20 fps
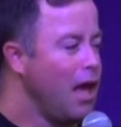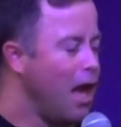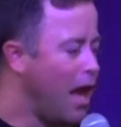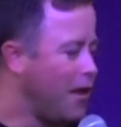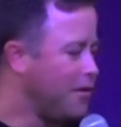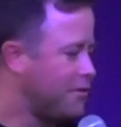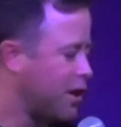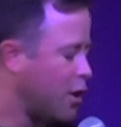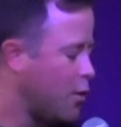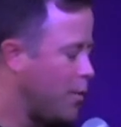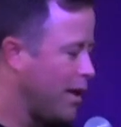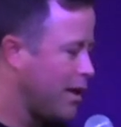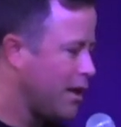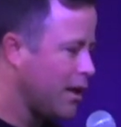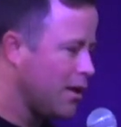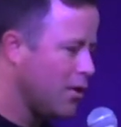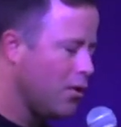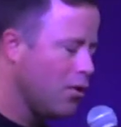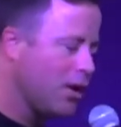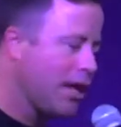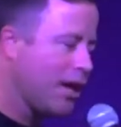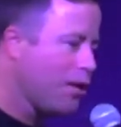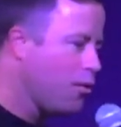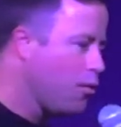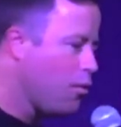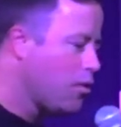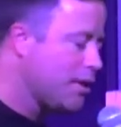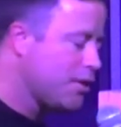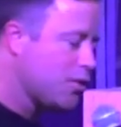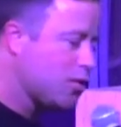And so we can look at
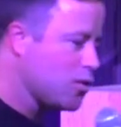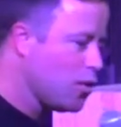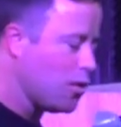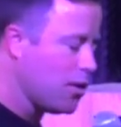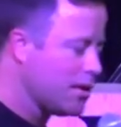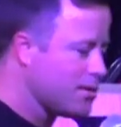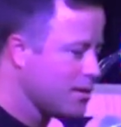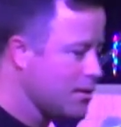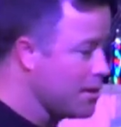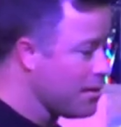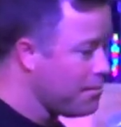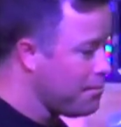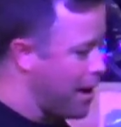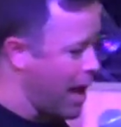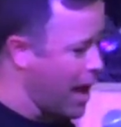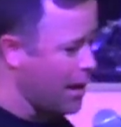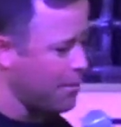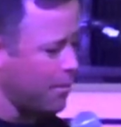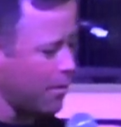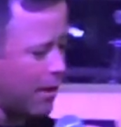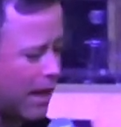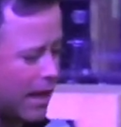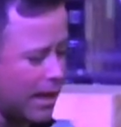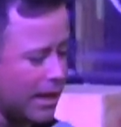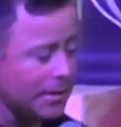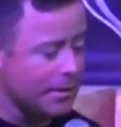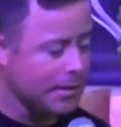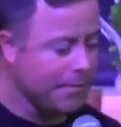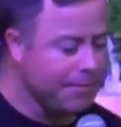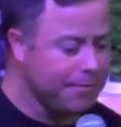all these stories in the Bible, and